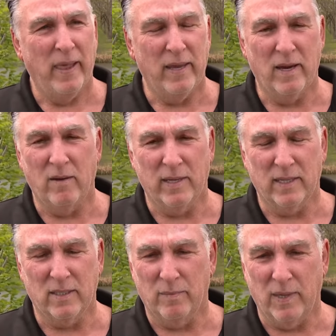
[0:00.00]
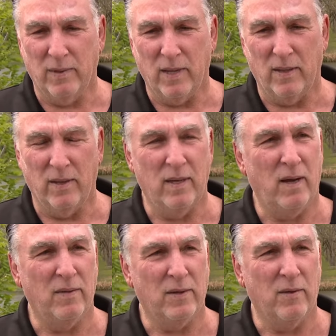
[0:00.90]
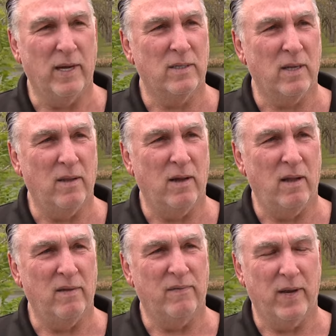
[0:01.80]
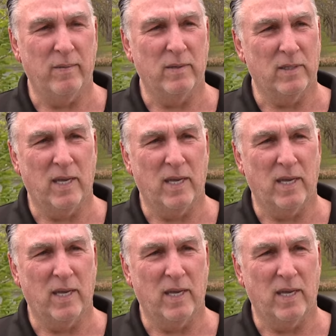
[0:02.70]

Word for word: you know, he gets to be with all the all the greats, all the Hall of Famers,